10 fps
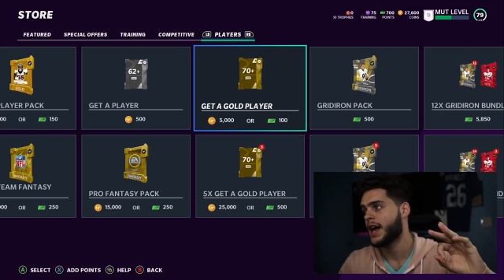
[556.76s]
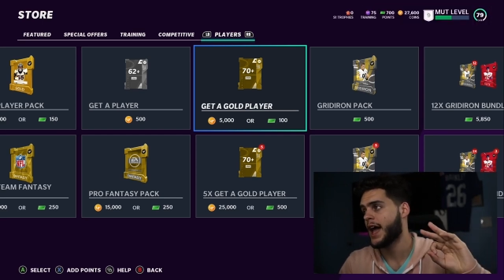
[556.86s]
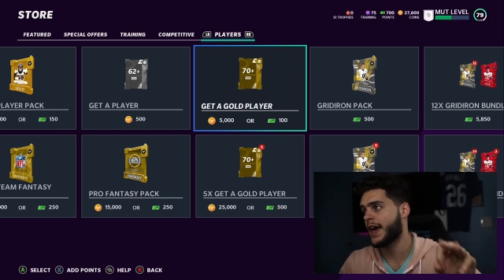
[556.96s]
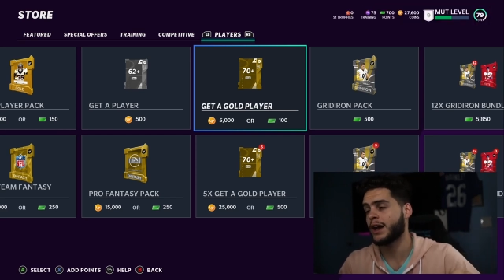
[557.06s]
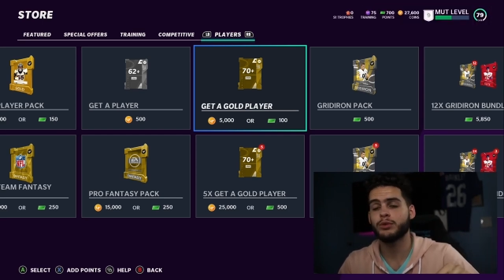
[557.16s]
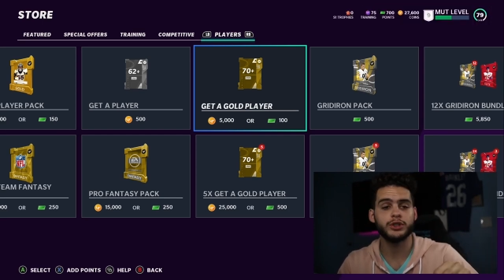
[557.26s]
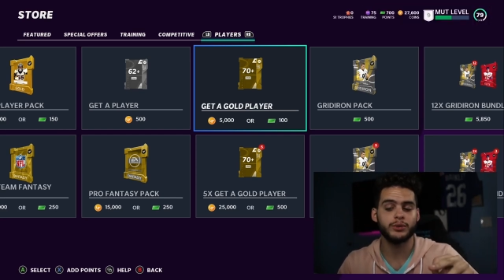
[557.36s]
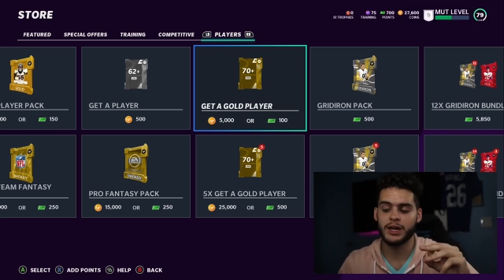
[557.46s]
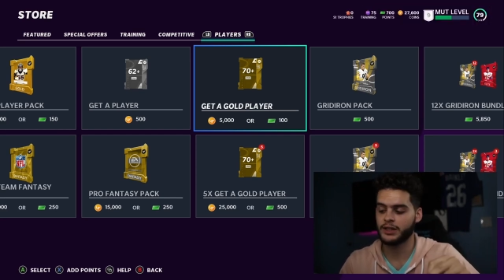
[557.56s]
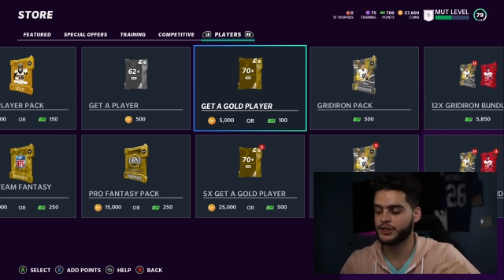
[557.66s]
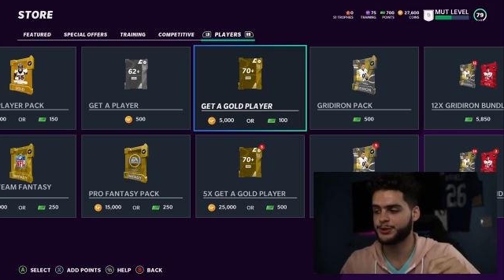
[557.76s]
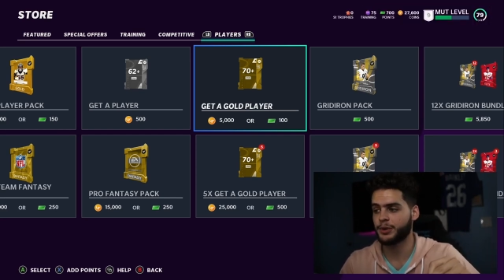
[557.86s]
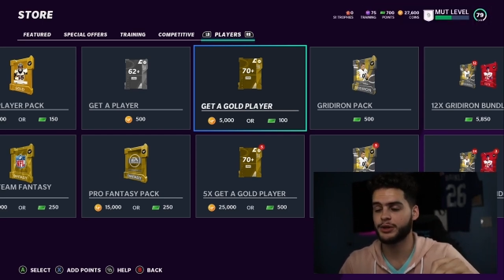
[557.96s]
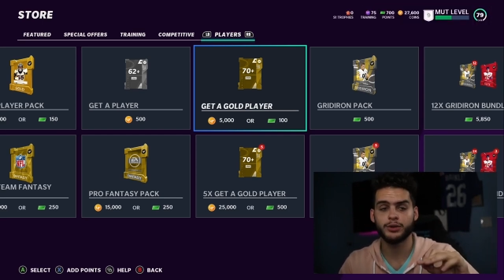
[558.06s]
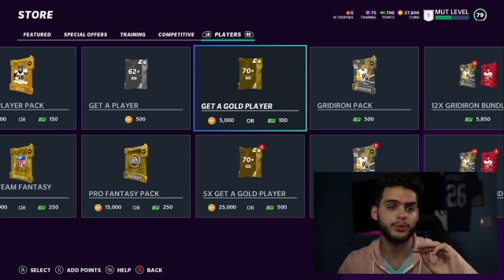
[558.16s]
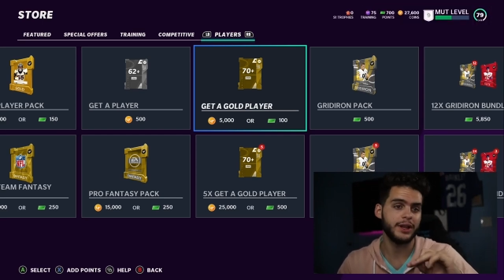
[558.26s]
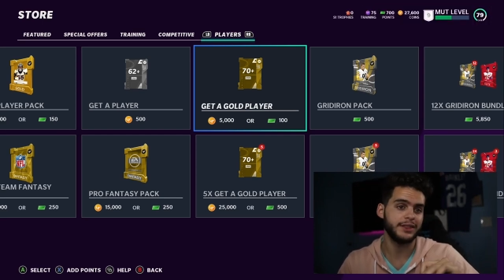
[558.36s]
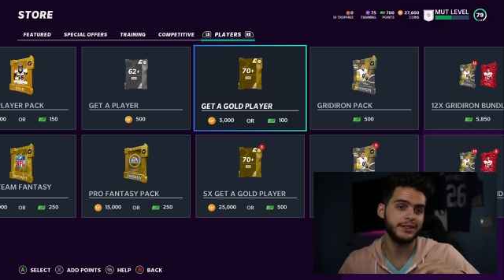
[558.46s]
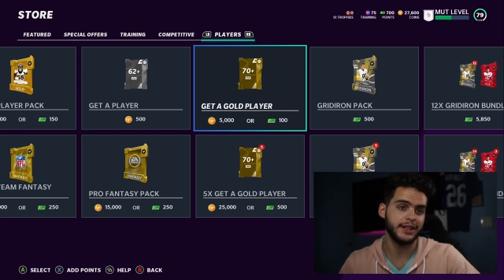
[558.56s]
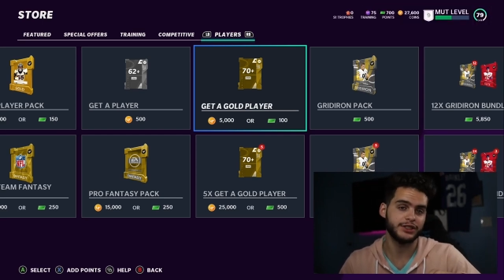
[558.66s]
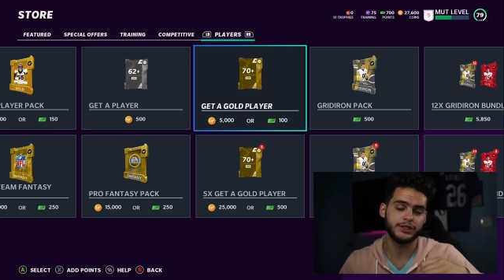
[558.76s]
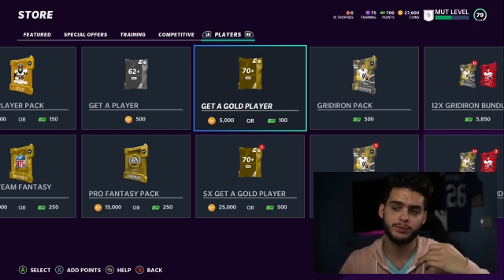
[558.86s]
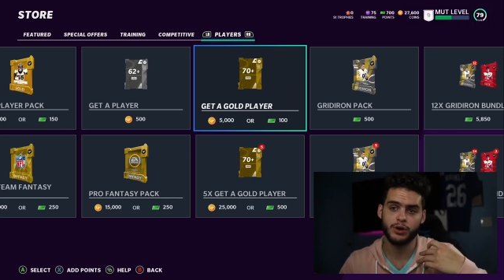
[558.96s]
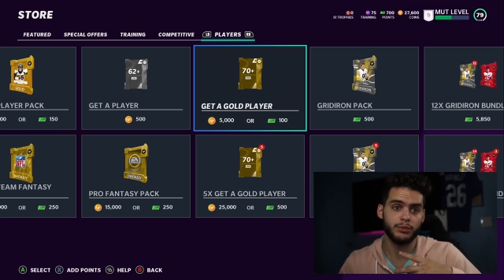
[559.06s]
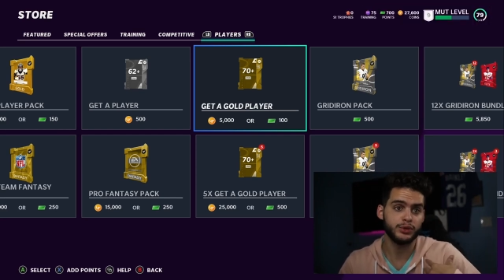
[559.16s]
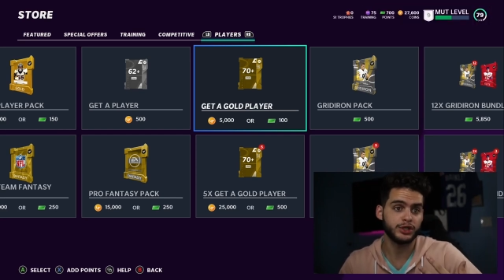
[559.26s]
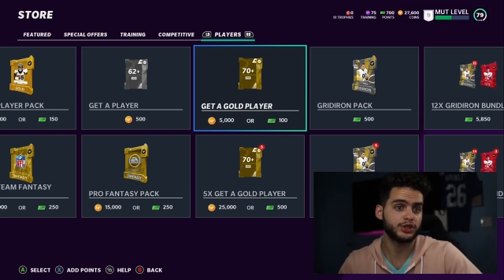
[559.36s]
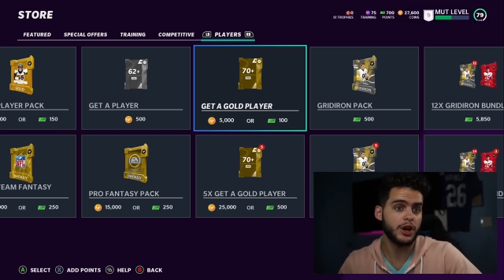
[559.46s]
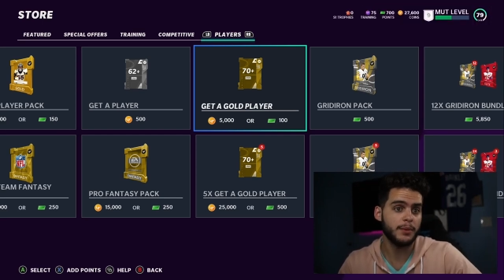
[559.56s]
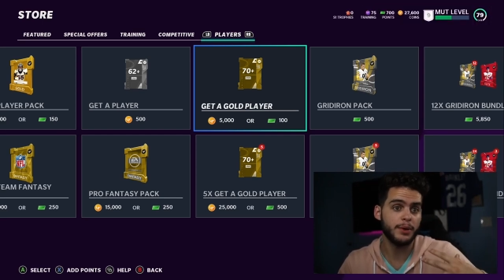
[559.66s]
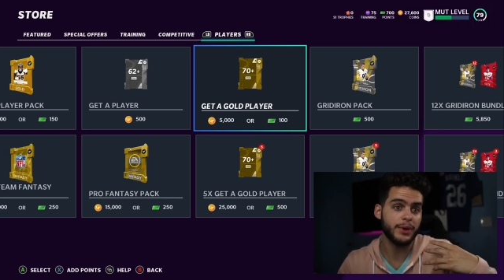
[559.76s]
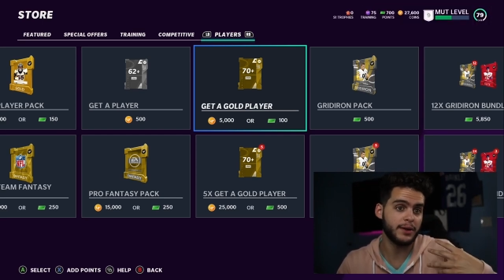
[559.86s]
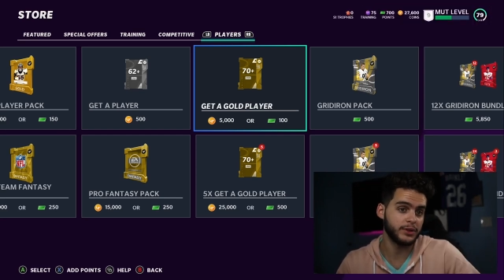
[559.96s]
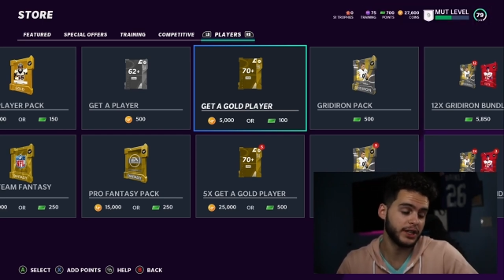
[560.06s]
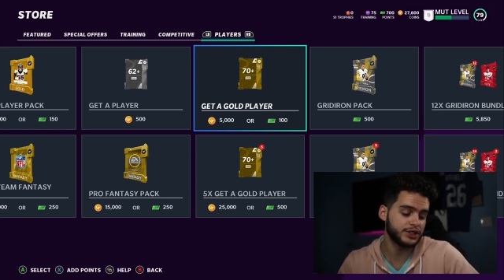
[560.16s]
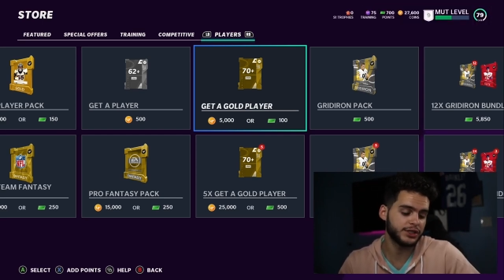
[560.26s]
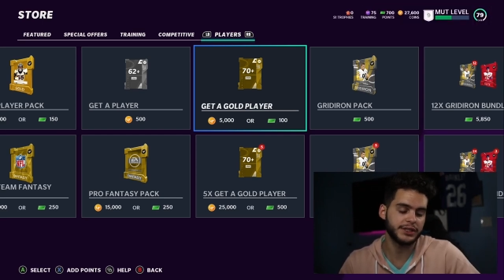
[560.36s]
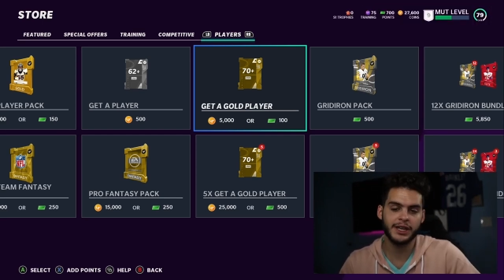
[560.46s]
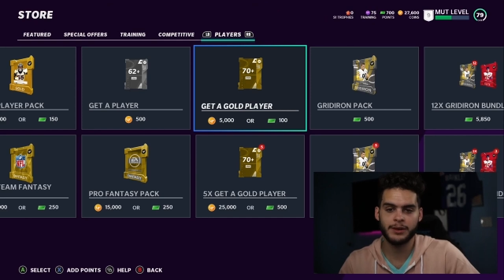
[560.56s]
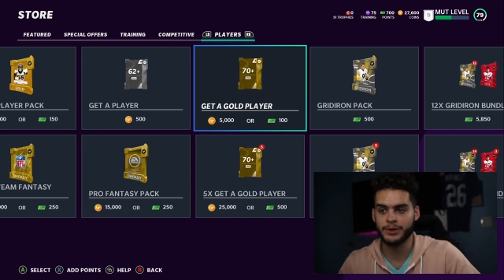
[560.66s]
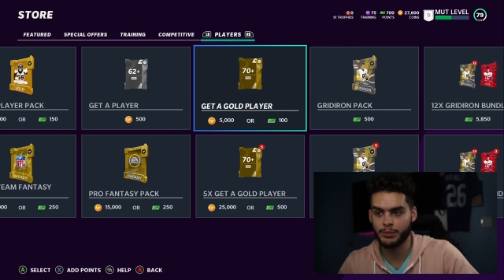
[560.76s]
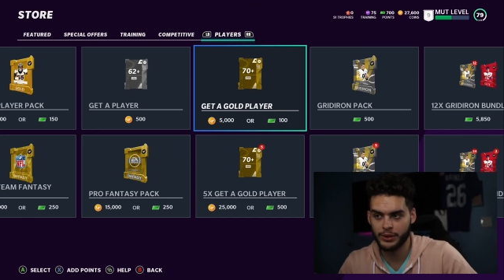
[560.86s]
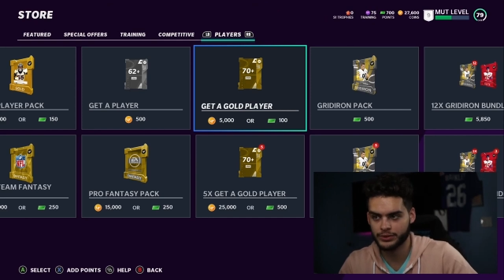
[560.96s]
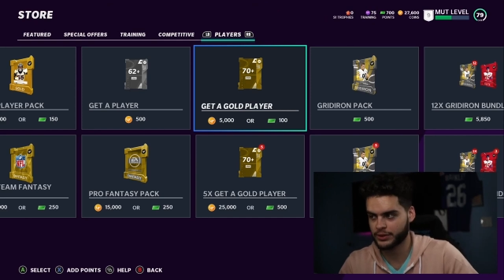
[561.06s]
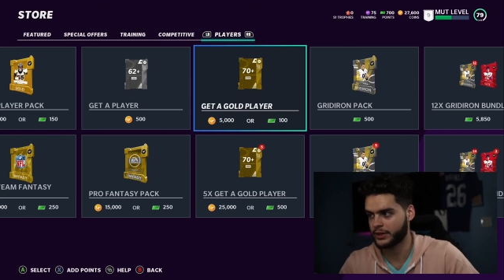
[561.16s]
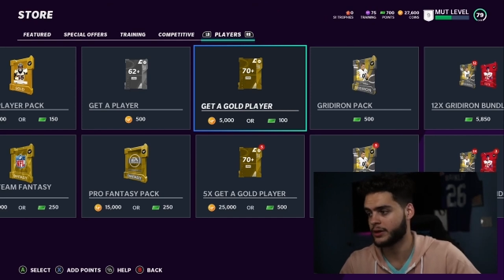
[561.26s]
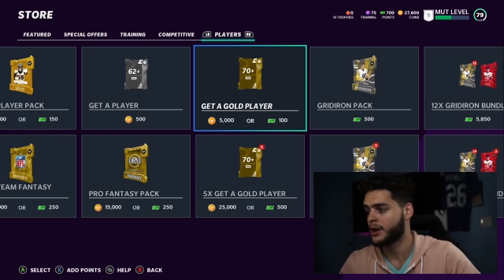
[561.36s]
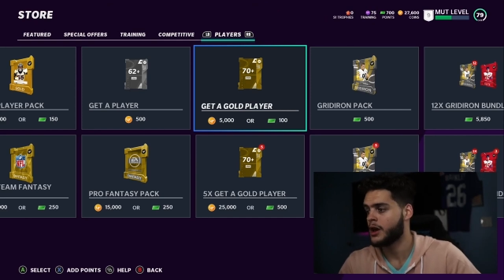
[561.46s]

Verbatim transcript: and I will do a Legends bundle when the Legends promo does drop, and we have all the Legends in the game, and the bundles are here.